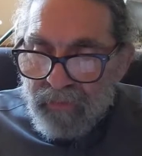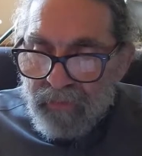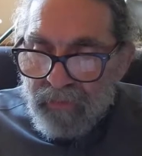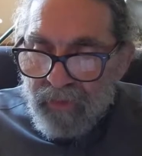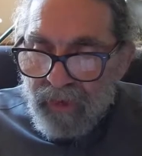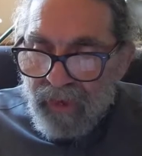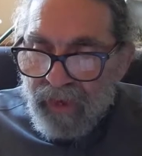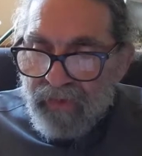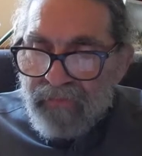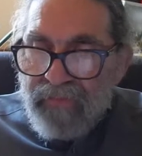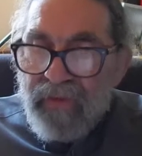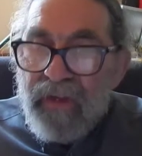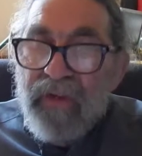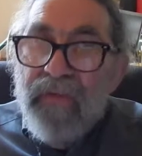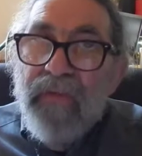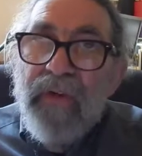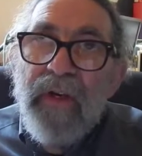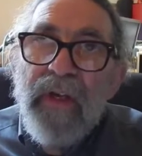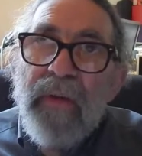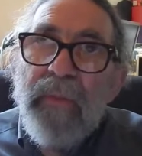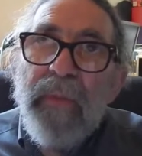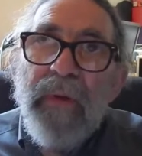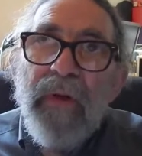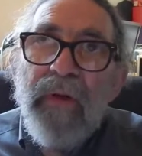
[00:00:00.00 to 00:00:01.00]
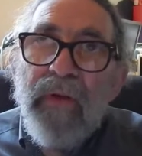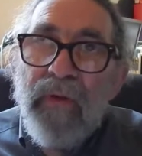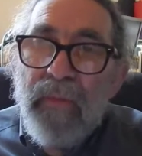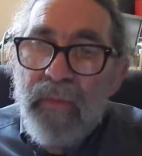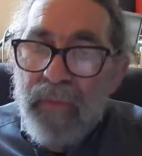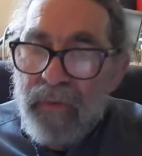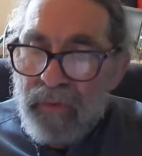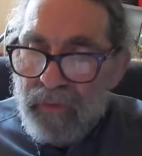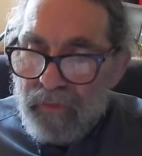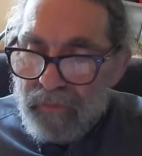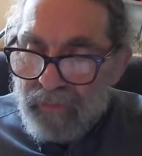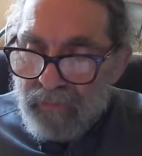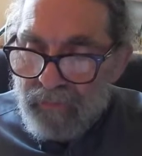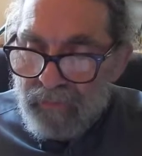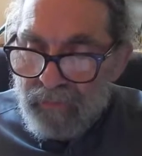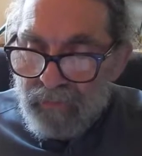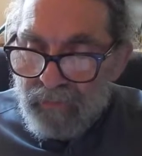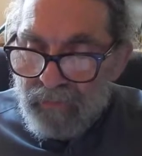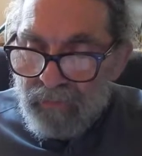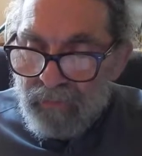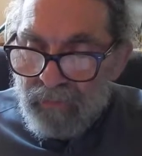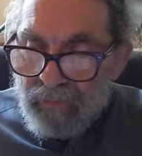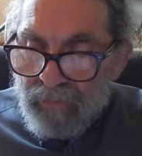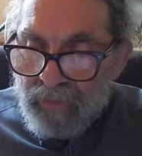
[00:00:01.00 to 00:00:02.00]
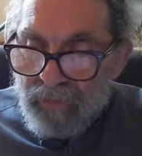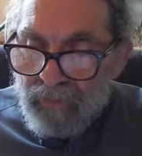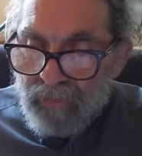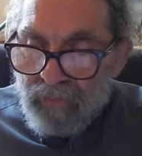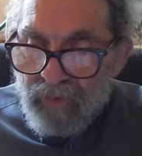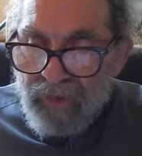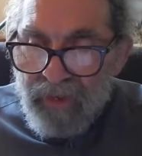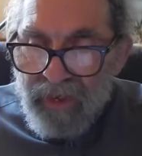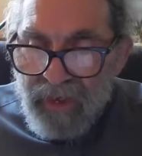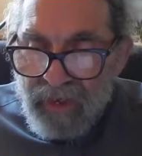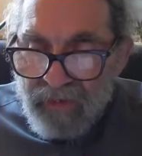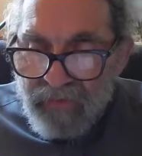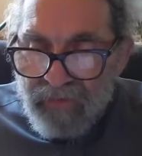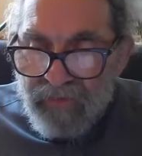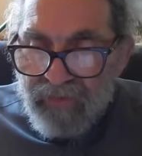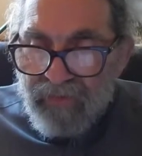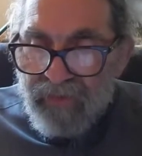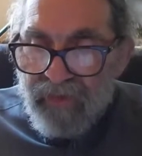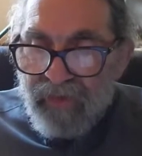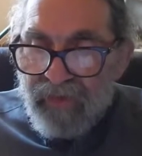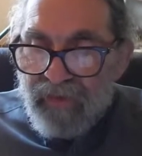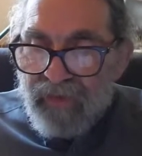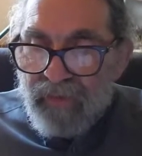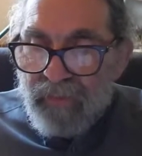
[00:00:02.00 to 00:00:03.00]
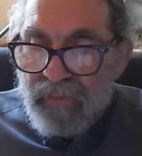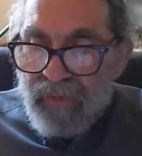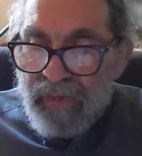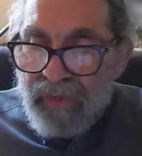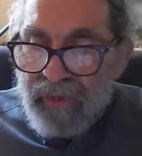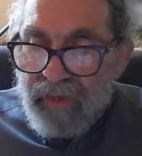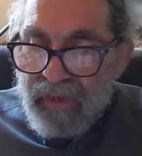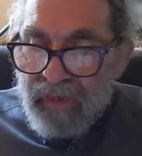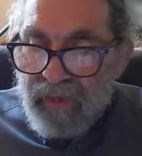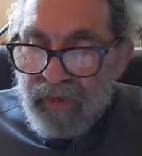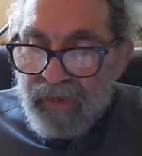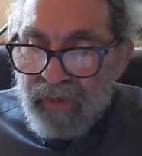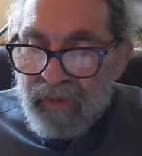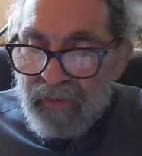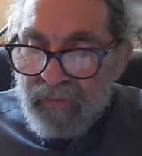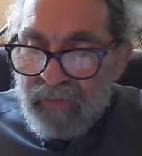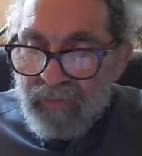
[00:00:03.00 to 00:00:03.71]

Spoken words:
I have given up hope, renounced it completely.